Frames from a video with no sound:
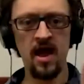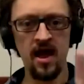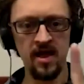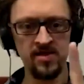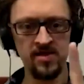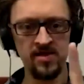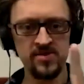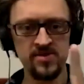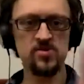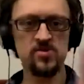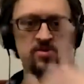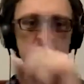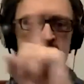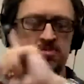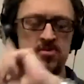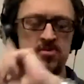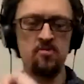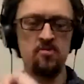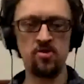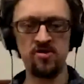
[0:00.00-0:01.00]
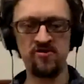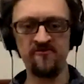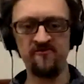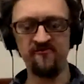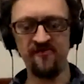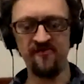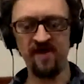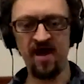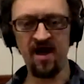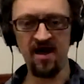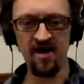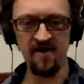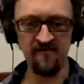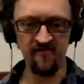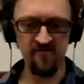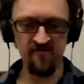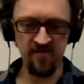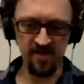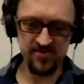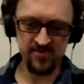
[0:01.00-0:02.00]
I sold it for no more than
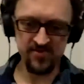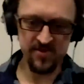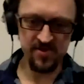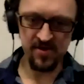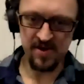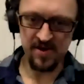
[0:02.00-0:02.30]
five thanks to